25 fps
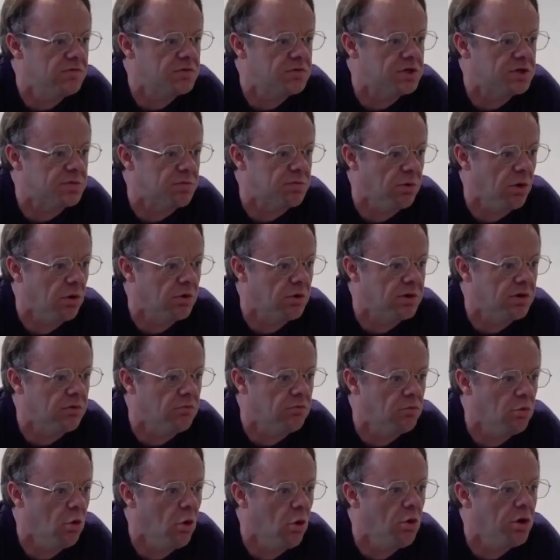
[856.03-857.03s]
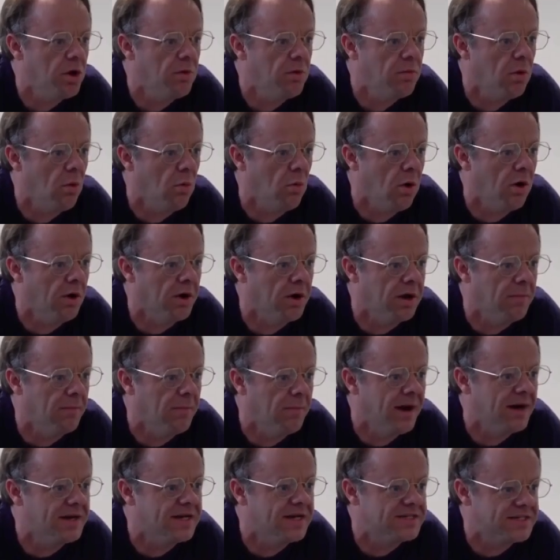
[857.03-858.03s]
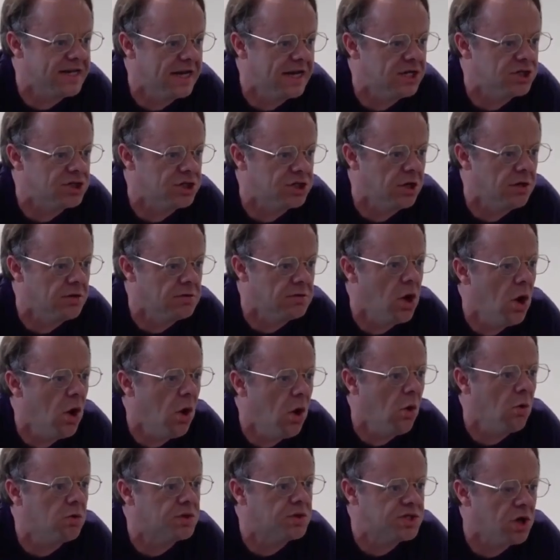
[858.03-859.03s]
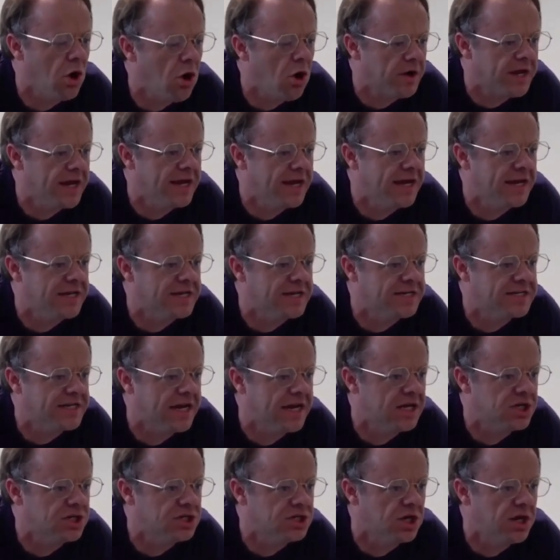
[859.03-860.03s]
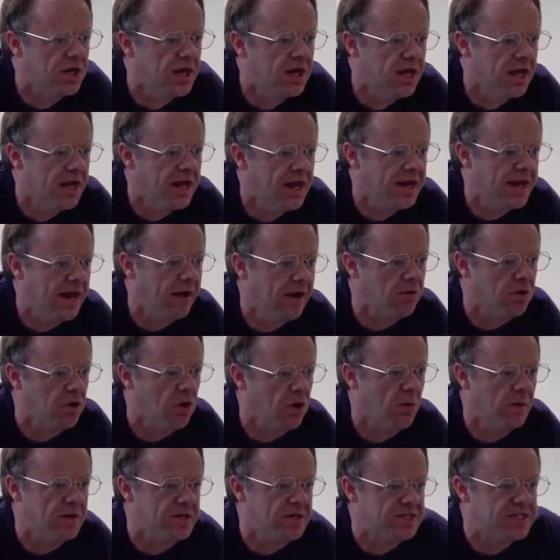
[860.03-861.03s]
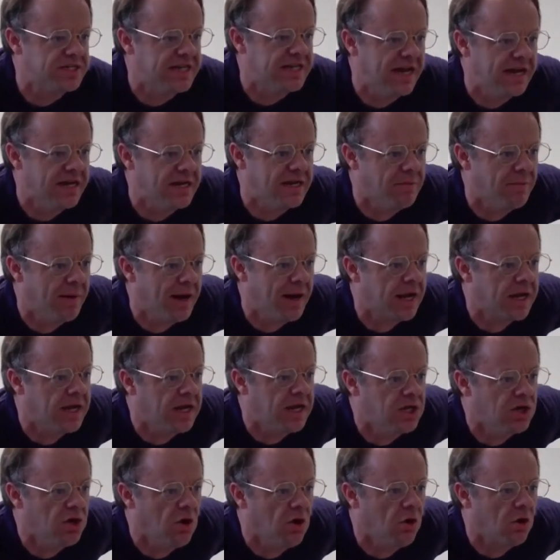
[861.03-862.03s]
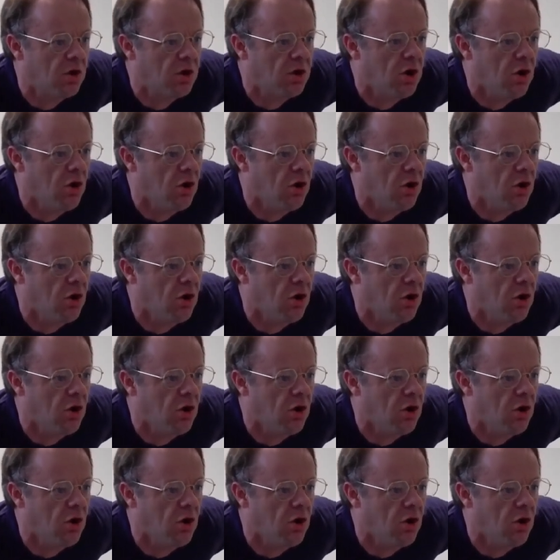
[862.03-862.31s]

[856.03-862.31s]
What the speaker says: You've just broken rule number one in my detention. No talking in detention. Now go and stand back in your